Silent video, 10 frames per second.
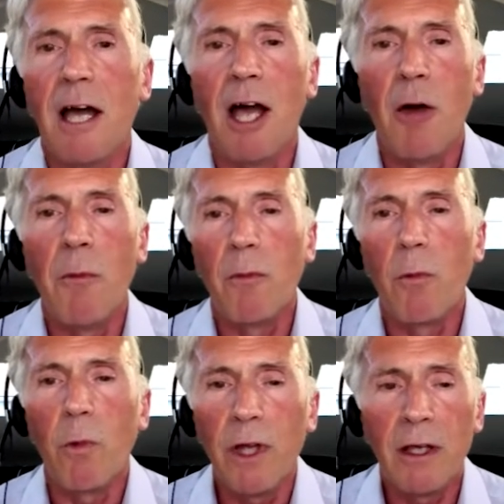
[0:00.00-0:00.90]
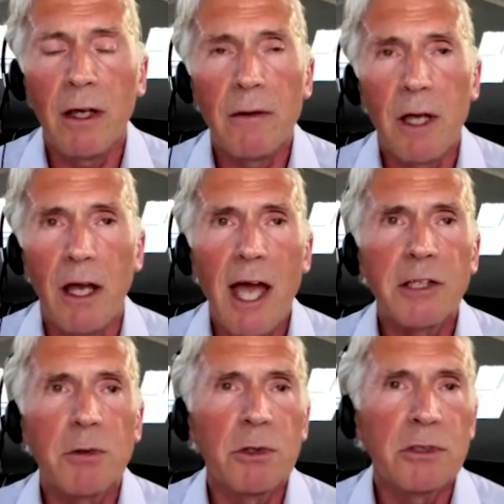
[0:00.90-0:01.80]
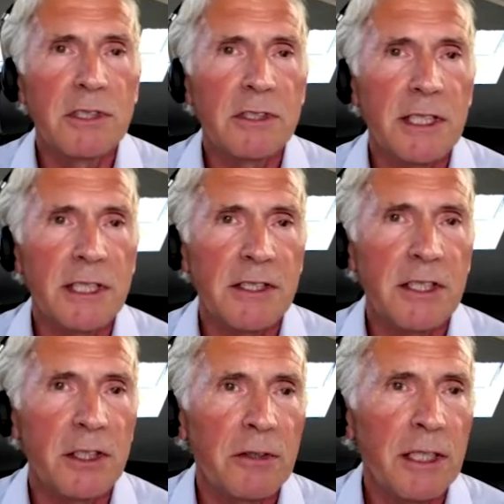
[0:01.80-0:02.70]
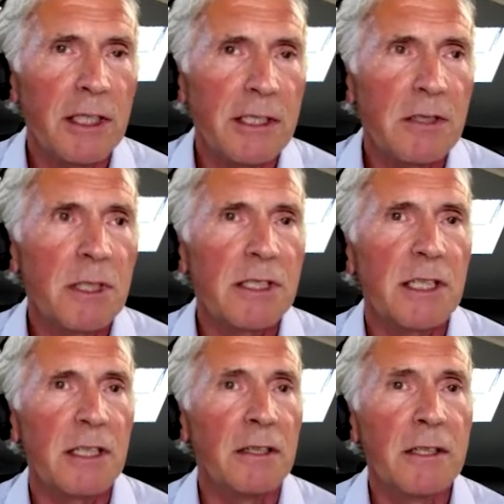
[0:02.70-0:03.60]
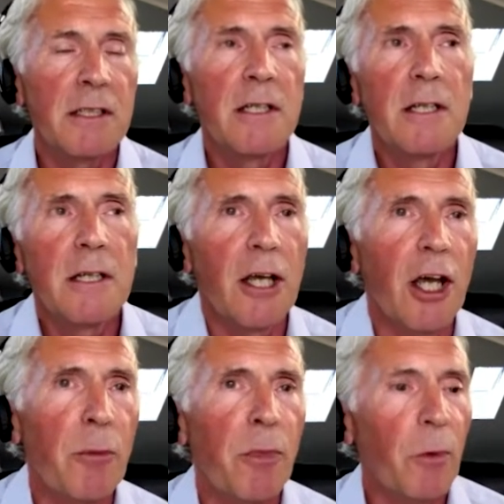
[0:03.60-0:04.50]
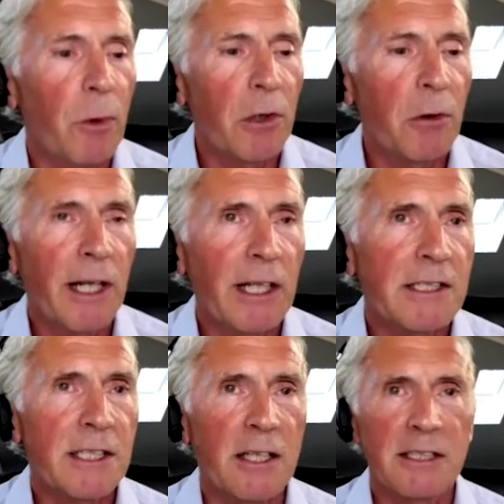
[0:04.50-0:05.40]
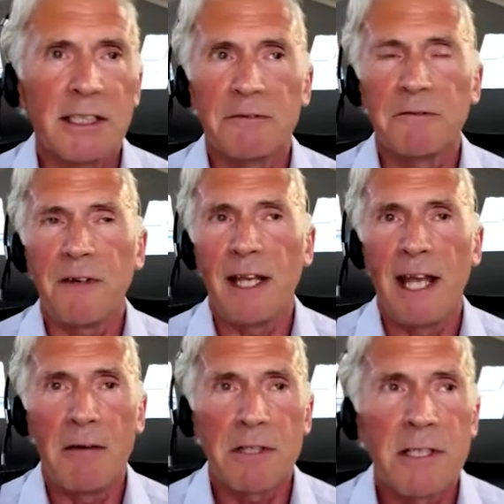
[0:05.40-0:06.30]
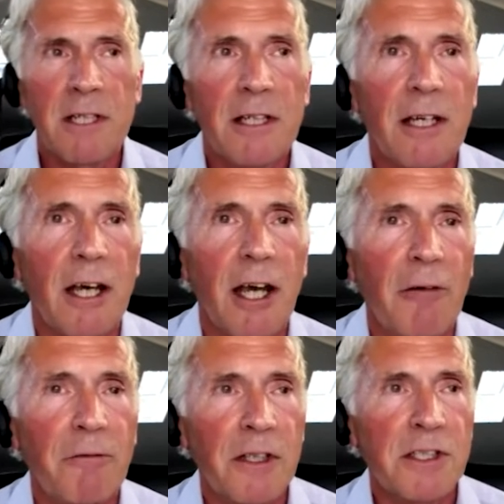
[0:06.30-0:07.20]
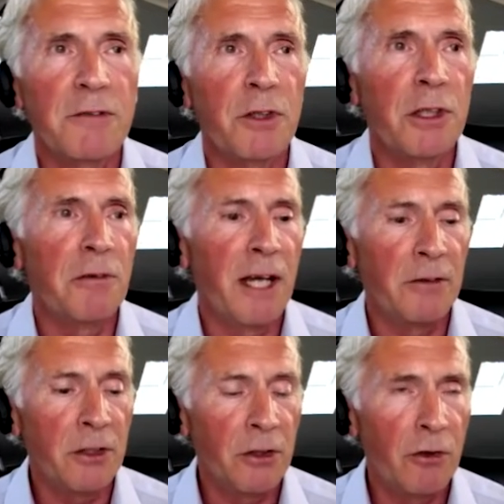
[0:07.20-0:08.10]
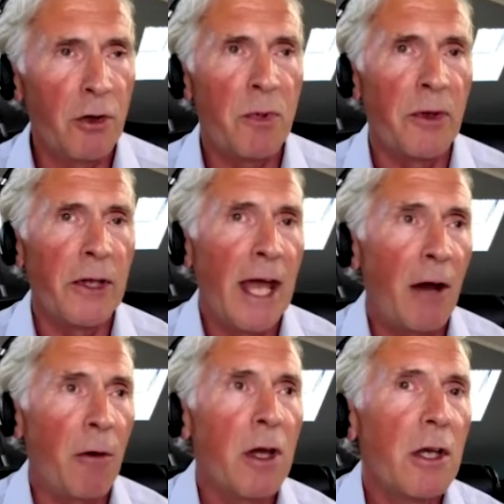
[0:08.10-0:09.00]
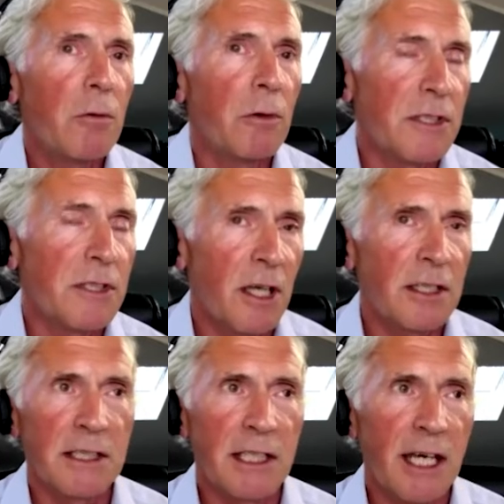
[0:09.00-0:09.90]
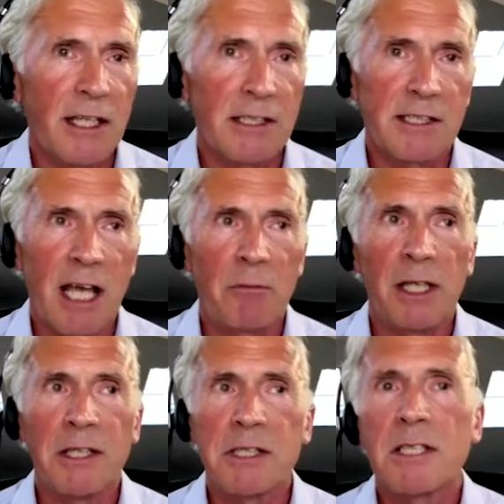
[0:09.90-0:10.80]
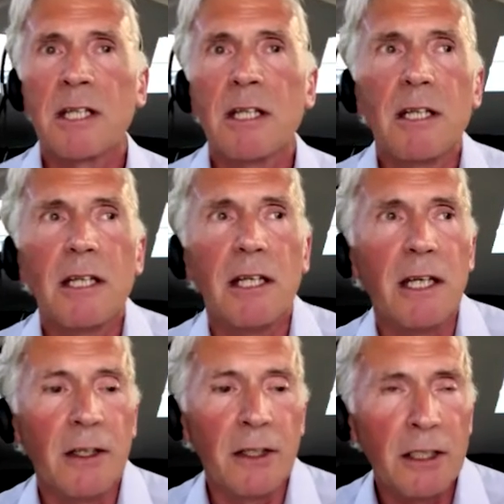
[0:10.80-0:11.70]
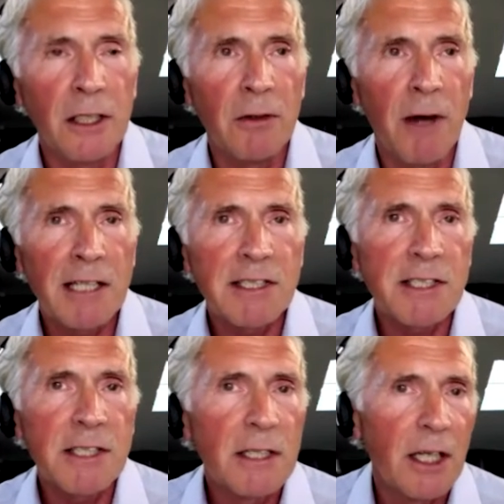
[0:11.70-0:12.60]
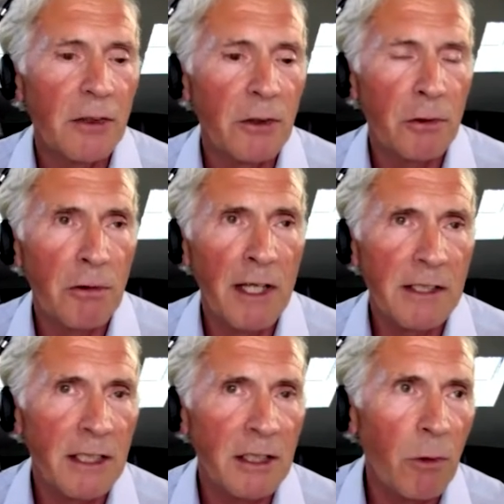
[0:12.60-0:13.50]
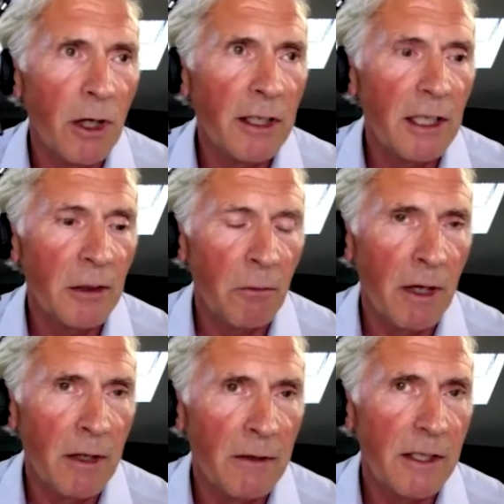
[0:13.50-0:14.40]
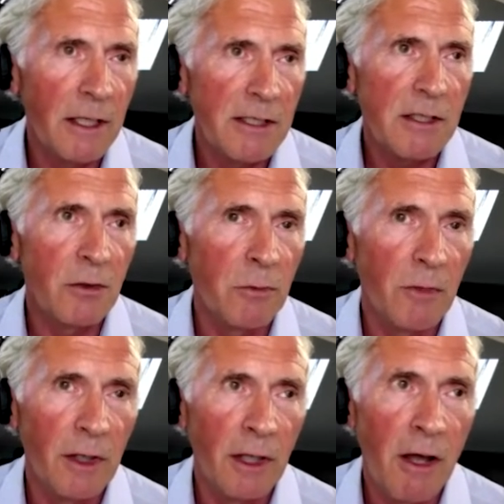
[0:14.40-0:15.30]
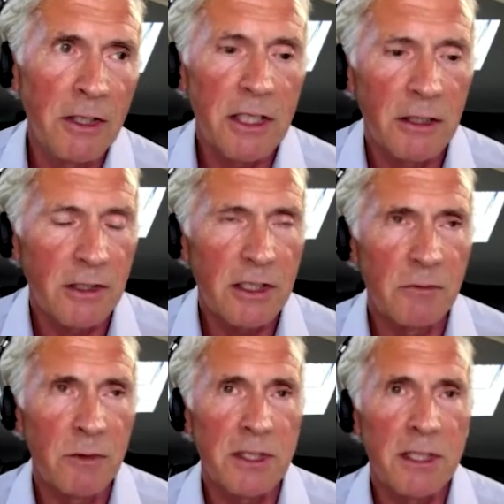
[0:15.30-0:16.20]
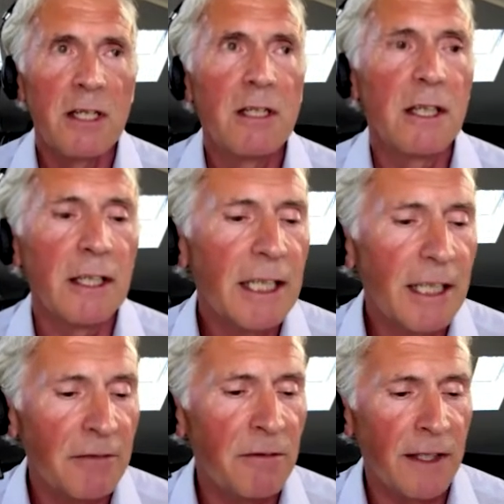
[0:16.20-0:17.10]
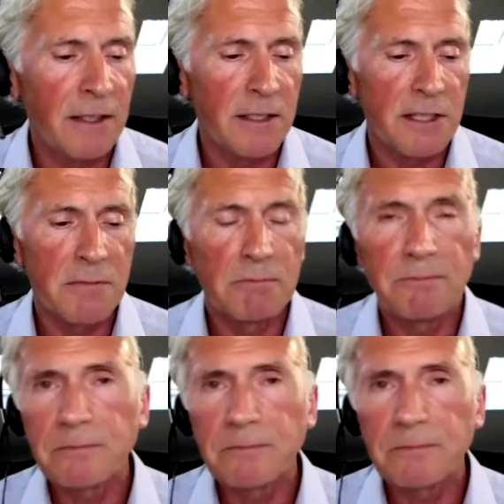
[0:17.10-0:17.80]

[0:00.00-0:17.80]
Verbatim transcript: Um, we're uh, headquartered in Zurich in Switzerland, uh, but we're quickly starting to fan out, uh, first of all, around Europe, and now we're starting to get established uh, in the US and already working with uh, some large customers and key vendors.